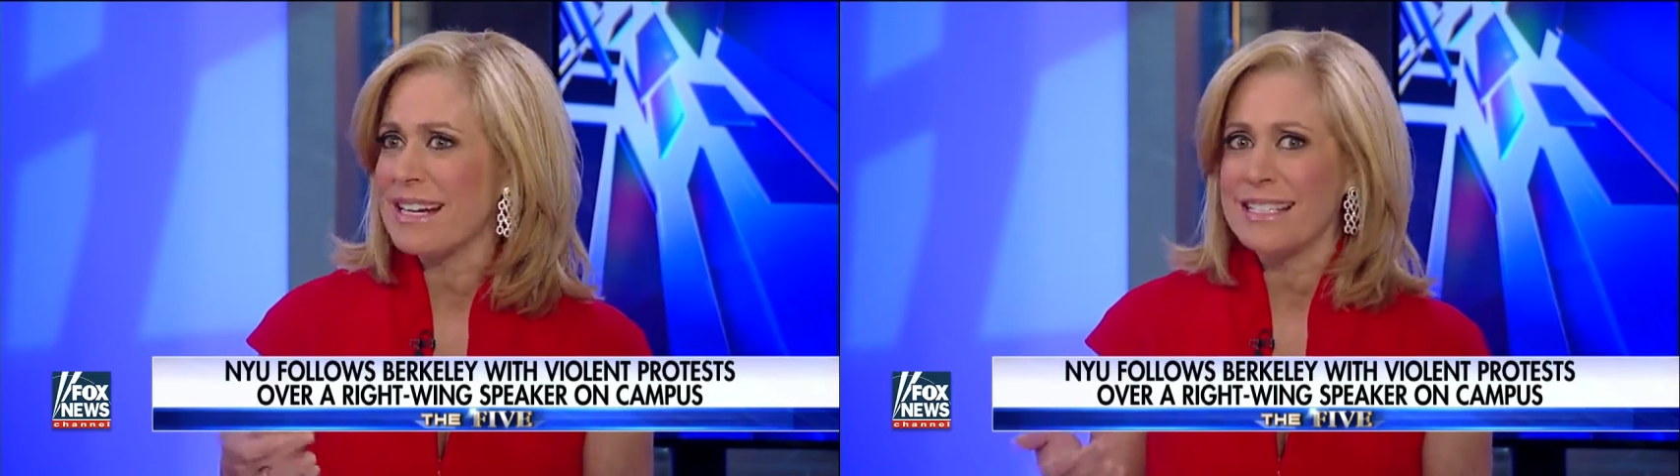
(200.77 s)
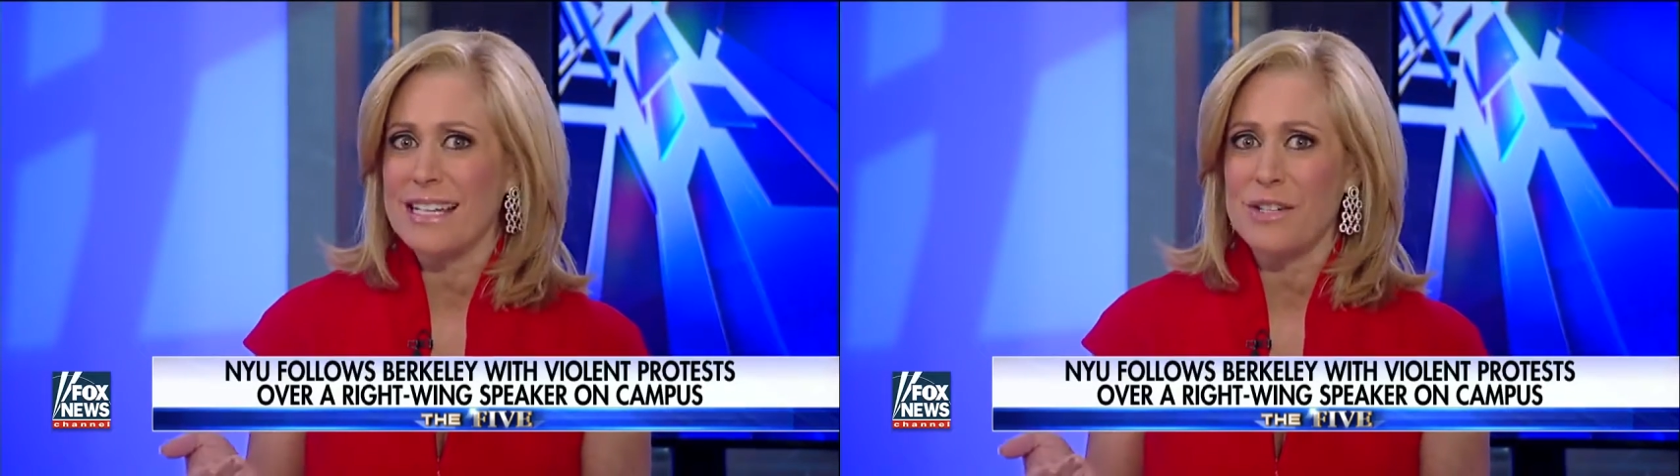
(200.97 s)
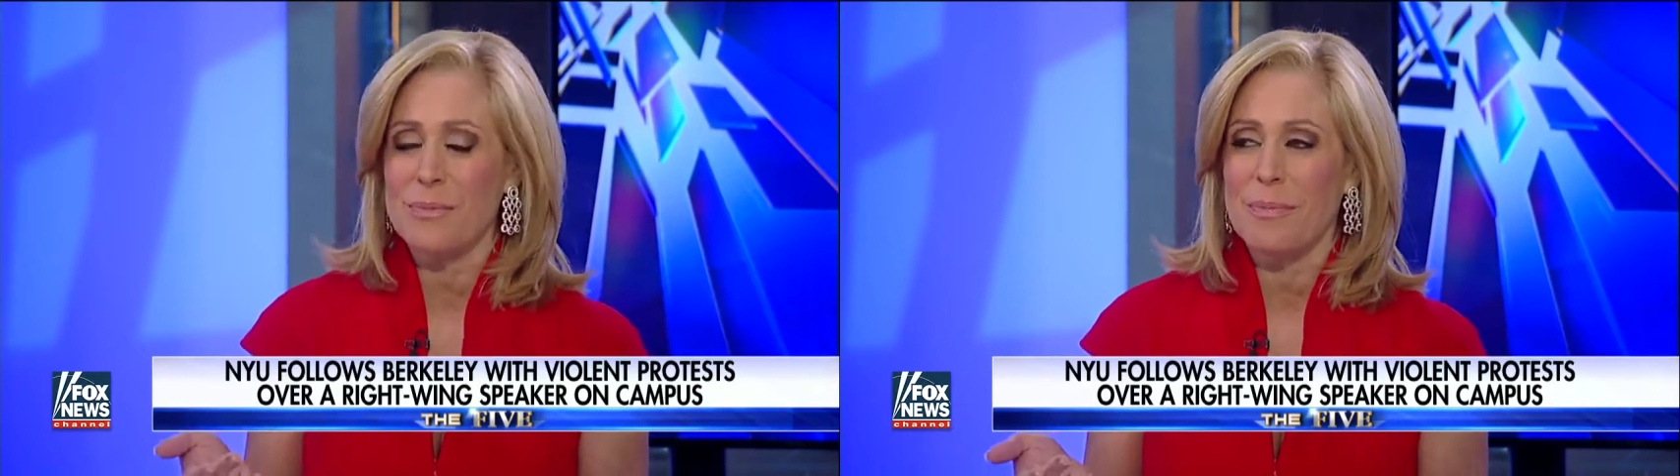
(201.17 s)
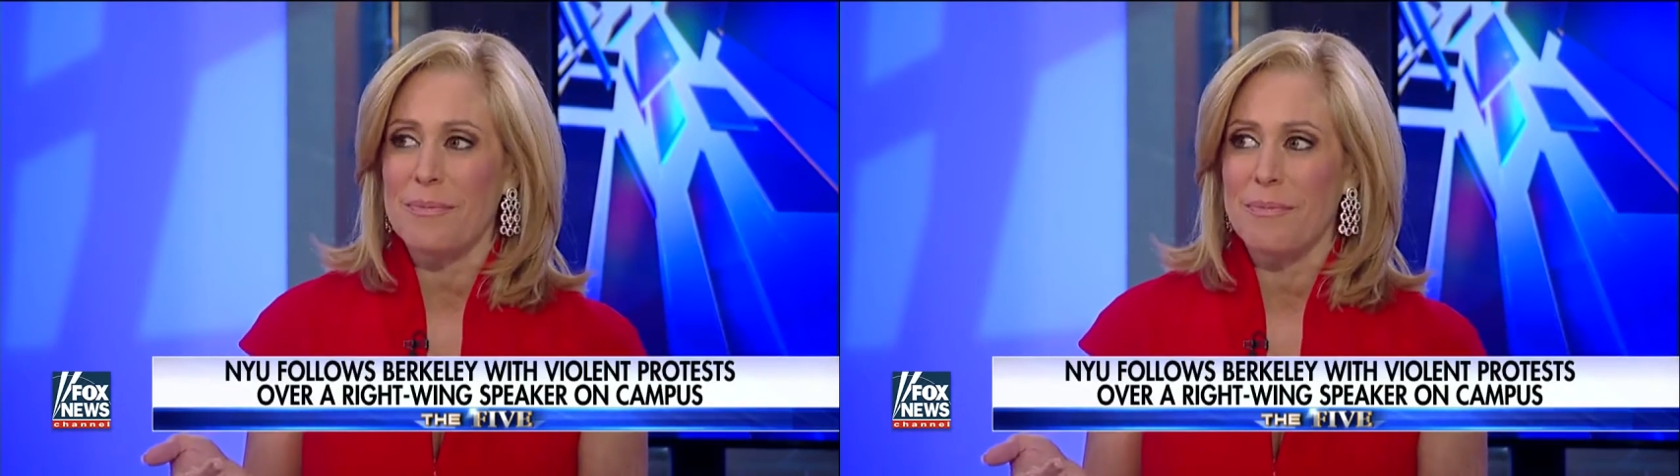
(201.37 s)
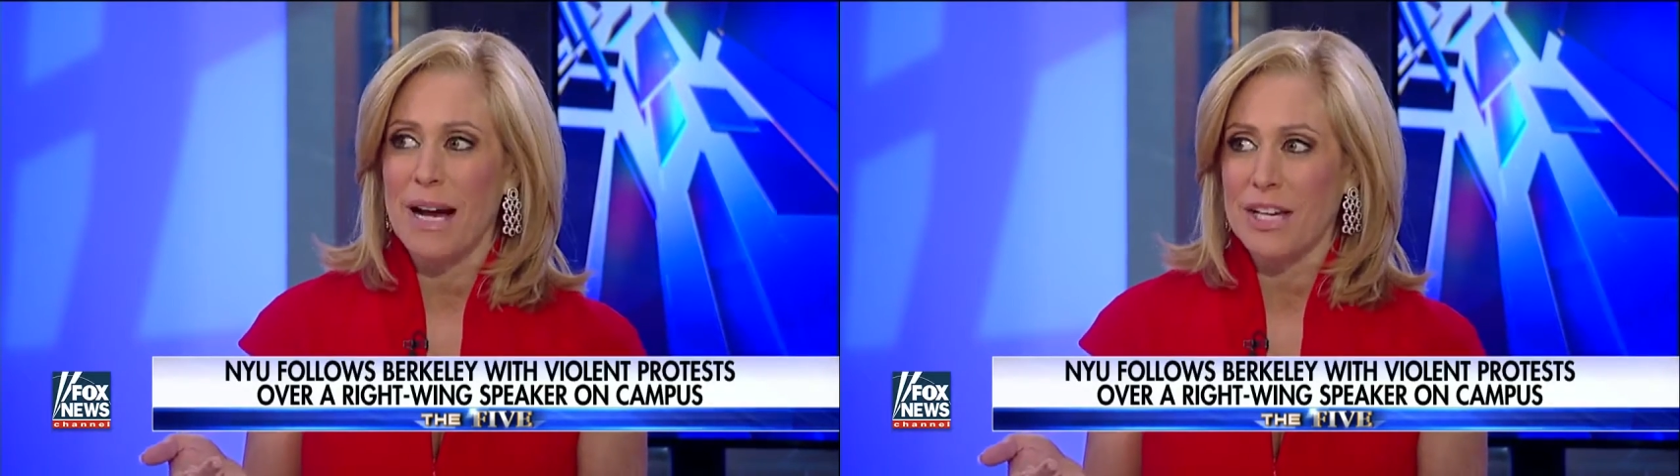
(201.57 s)
And I said to him,
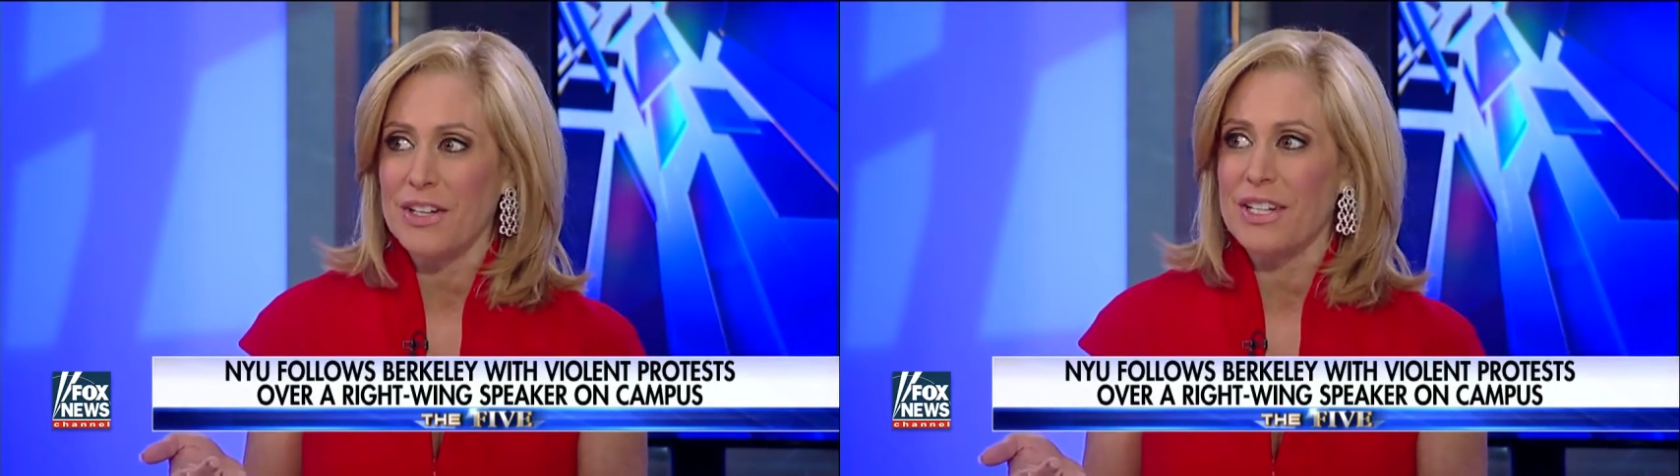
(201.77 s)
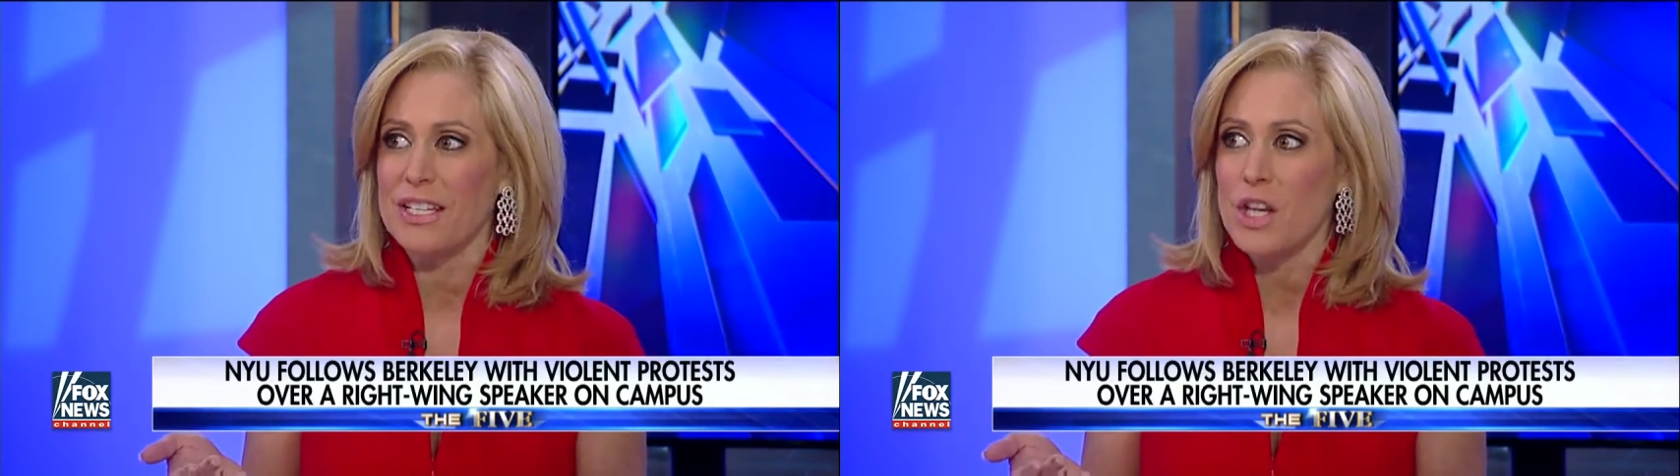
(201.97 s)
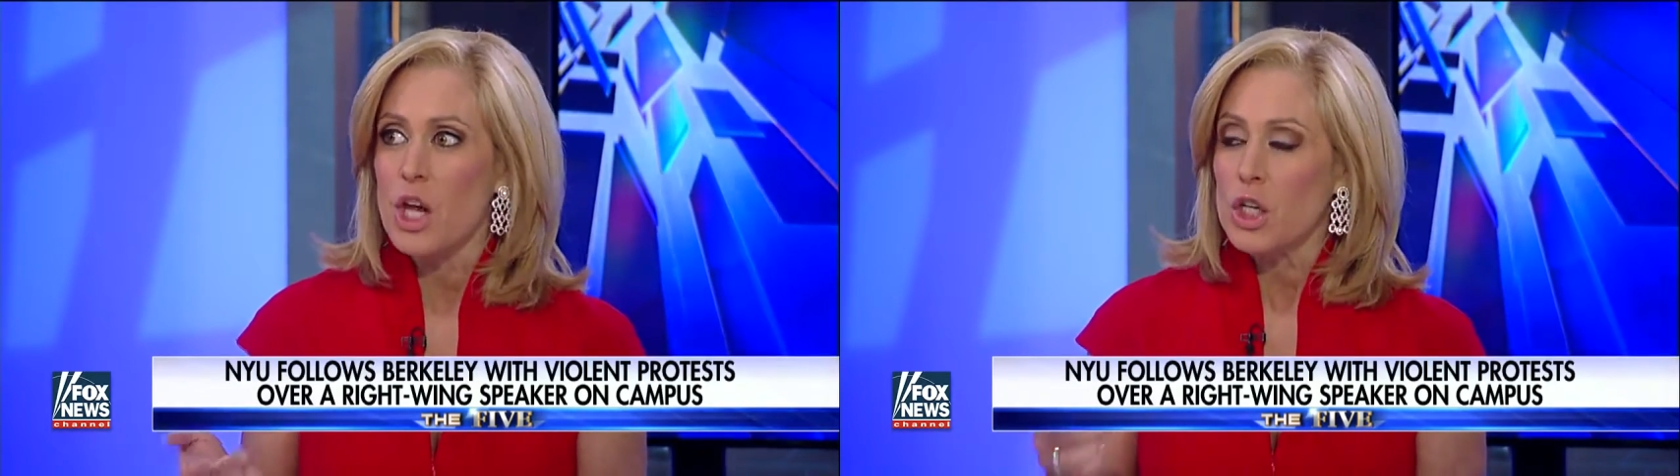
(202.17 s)
my goodness,